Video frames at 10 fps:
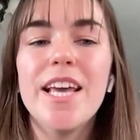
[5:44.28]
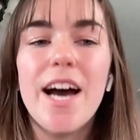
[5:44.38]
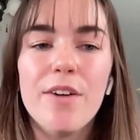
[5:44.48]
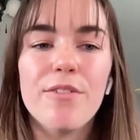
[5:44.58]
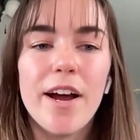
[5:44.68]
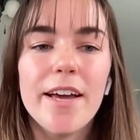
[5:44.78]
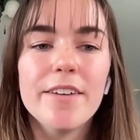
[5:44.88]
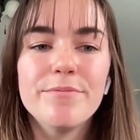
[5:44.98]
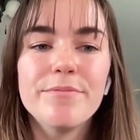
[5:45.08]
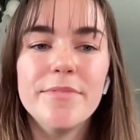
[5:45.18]
yeah,
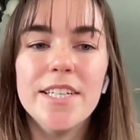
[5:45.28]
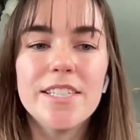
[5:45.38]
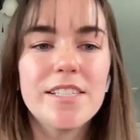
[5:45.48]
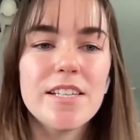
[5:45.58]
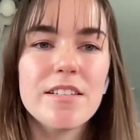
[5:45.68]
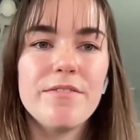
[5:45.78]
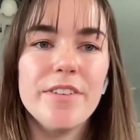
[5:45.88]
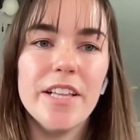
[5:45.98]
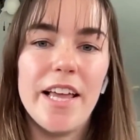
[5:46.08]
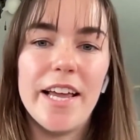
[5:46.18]
right. It just doesn't
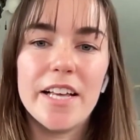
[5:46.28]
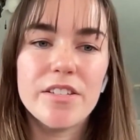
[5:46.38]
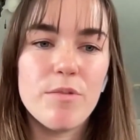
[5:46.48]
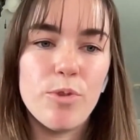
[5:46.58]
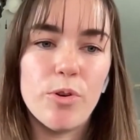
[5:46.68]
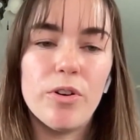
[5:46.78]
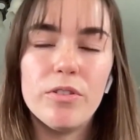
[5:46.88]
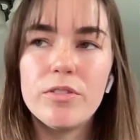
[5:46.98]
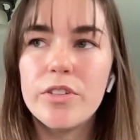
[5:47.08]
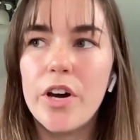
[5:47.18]
feel like as communal.
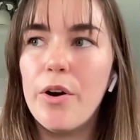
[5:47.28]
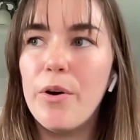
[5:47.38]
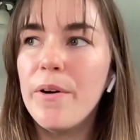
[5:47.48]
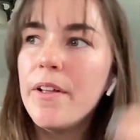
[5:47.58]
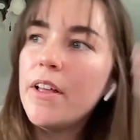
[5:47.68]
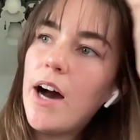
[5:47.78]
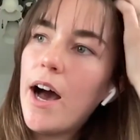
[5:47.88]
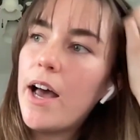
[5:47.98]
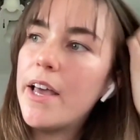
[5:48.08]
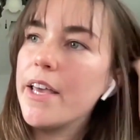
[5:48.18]
So
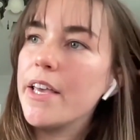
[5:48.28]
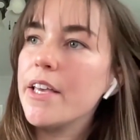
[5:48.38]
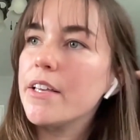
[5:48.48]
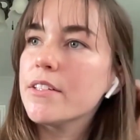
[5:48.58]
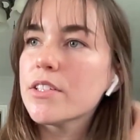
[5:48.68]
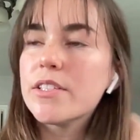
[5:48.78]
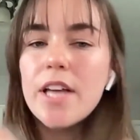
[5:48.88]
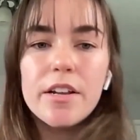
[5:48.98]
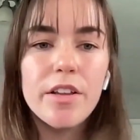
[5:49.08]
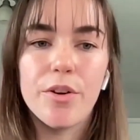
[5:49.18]
I just
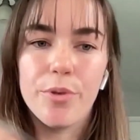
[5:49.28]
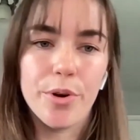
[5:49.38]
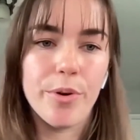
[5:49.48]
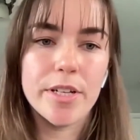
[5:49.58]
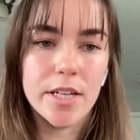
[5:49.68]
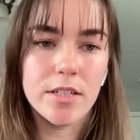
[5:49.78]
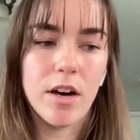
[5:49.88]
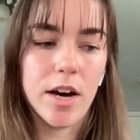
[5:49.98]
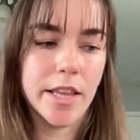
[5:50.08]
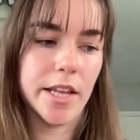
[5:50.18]
steadily grew on
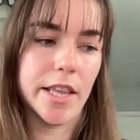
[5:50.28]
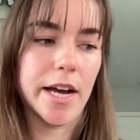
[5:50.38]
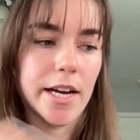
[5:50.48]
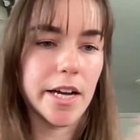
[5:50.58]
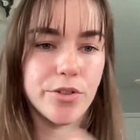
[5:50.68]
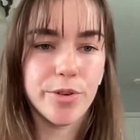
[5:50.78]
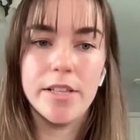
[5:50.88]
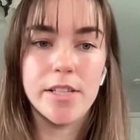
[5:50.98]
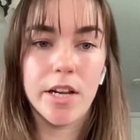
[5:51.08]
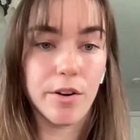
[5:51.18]
TikTok, and then that kind of
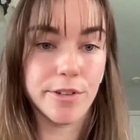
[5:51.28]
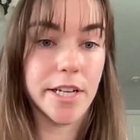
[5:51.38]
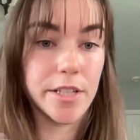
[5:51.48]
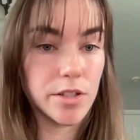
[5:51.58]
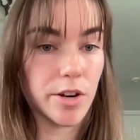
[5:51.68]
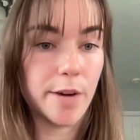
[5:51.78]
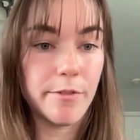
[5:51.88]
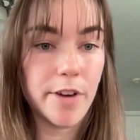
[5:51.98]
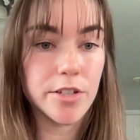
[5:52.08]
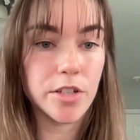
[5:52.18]
translated over to Instagram
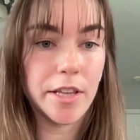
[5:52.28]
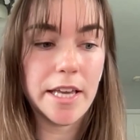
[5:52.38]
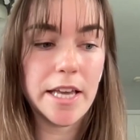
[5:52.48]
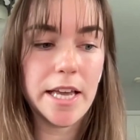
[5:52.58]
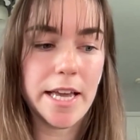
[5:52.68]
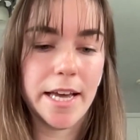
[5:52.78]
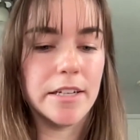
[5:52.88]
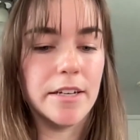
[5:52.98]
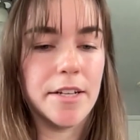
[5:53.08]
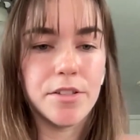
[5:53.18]
eventually.
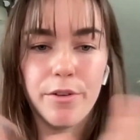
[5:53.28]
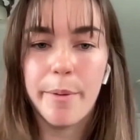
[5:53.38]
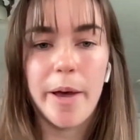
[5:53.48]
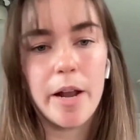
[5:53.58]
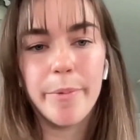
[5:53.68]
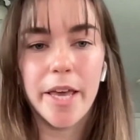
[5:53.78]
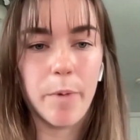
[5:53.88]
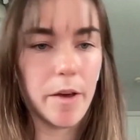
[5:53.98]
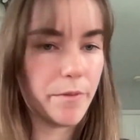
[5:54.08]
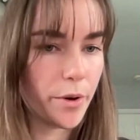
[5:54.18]
And Instagram kind of became
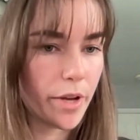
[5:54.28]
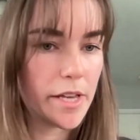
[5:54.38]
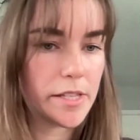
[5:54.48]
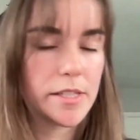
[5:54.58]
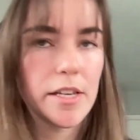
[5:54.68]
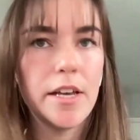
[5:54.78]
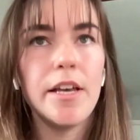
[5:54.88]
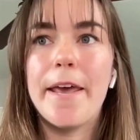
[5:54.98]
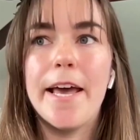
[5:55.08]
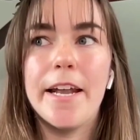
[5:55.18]
my focus.
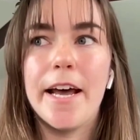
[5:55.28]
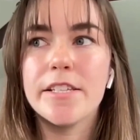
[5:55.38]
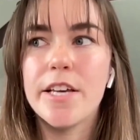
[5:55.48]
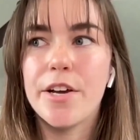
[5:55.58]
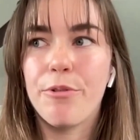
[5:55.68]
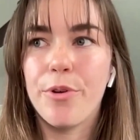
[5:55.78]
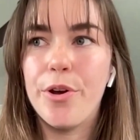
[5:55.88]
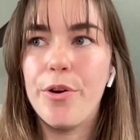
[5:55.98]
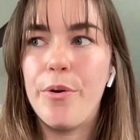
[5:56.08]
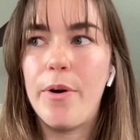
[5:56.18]
And as I
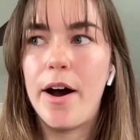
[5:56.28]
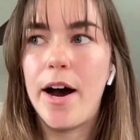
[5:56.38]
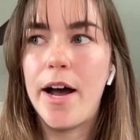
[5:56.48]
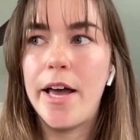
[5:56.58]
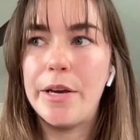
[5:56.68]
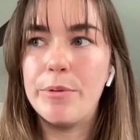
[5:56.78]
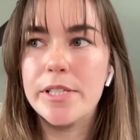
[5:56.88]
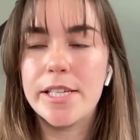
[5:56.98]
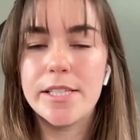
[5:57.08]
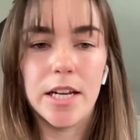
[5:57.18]
grew, I was
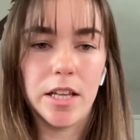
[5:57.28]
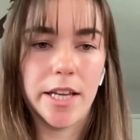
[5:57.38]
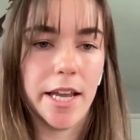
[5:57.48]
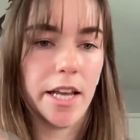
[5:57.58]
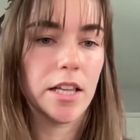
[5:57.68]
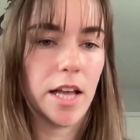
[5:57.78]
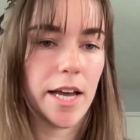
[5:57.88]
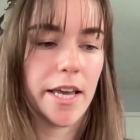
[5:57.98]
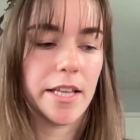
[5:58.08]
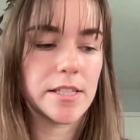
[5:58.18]
like steadily getting
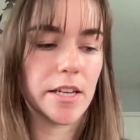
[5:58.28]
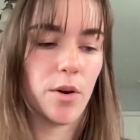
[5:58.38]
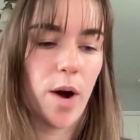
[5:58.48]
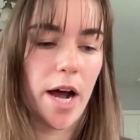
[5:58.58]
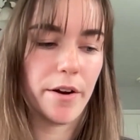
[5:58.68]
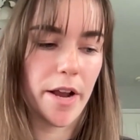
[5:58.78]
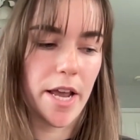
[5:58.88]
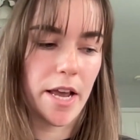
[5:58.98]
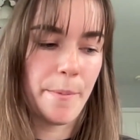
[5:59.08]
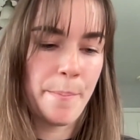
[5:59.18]
clients,
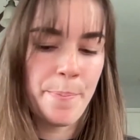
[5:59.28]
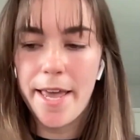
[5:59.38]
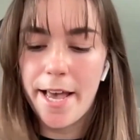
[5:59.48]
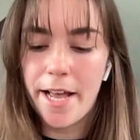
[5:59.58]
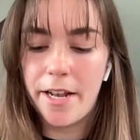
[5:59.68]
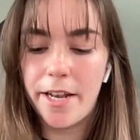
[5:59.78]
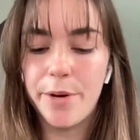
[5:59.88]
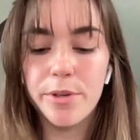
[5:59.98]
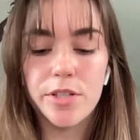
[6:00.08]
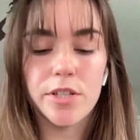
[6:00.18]
inquiring, and
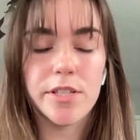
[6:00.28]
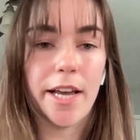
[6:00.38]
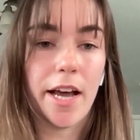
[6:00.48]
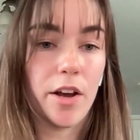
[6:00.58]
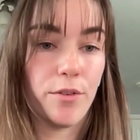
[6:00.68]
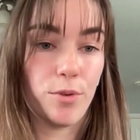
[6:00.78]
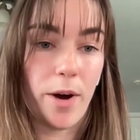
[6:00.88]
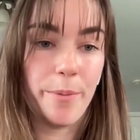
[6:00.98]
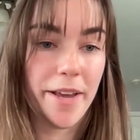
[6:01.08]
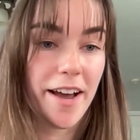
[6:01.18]
it was just like kind of
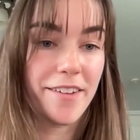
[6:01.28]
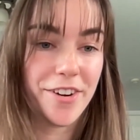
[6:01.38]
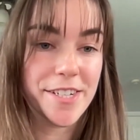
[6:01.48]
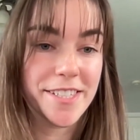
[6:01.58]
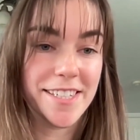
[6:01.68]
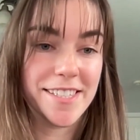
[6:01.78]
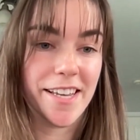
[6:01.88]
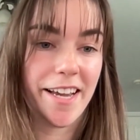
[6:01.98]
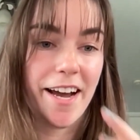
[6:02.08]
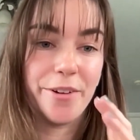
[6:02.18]
overwhelming at first, because
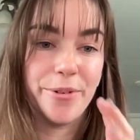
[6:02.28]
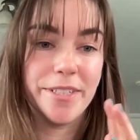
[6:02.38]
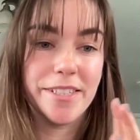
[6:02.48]
like at